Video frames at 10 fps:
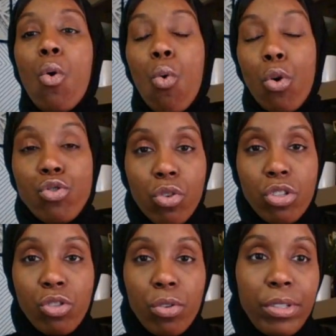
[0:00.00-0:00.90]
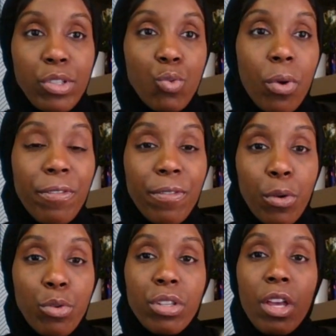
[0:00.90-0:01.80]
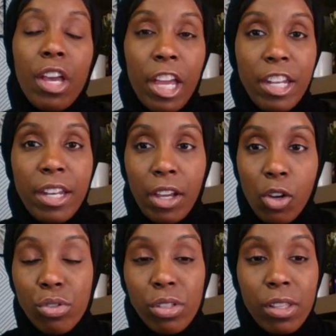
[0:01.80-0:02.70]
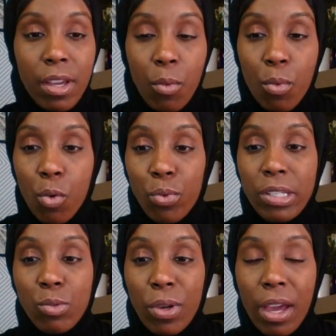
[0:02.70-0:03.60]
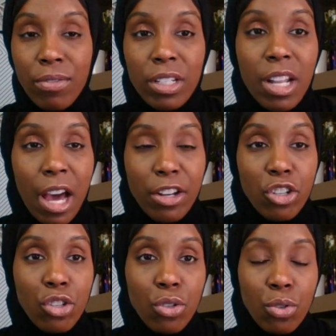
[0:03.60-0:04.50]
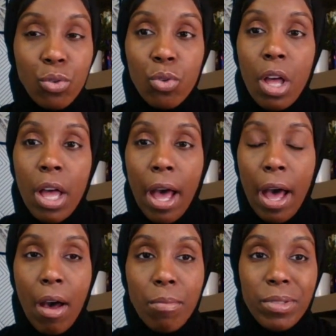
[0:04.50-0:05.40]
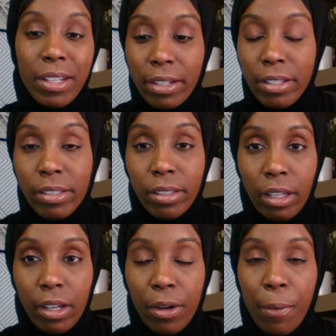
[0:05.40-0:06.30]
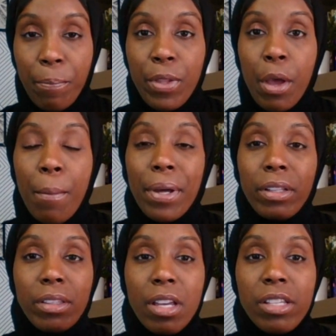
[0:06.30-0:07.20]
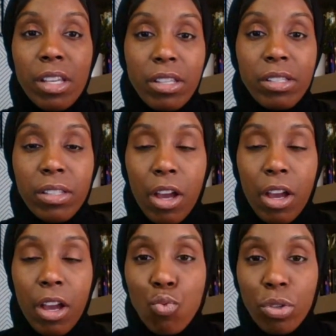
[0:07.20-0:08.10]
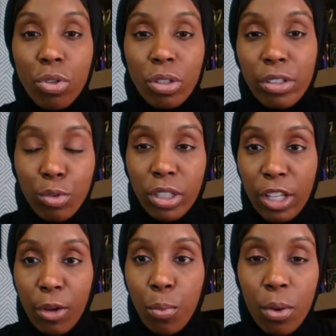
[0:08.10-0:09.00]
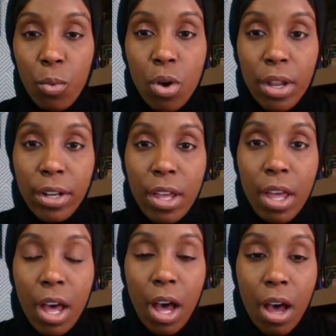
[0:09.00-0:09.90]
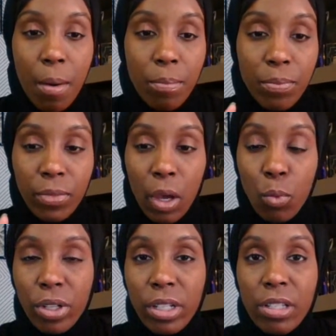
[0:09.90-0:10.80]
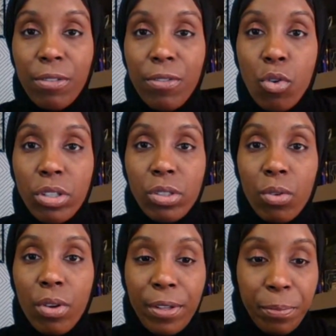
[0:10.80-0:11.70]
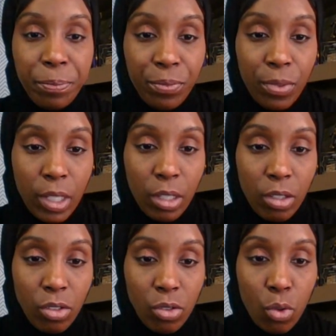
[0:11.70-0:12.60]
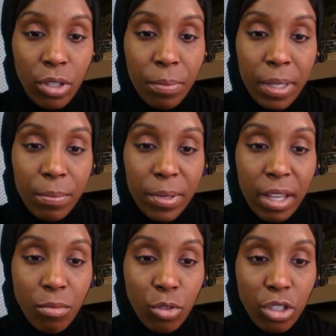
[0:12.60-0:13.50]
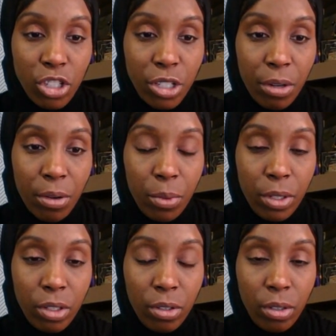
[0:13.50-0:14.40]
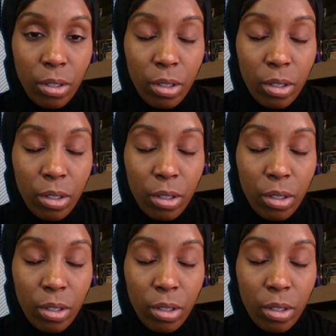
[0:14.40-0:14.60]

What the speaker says: Or you can start this one first and then go to that one because we have a lot of new ladies here. But this is a really, really important one that we need to focus on. So give me a minute. I'm going to share it with you.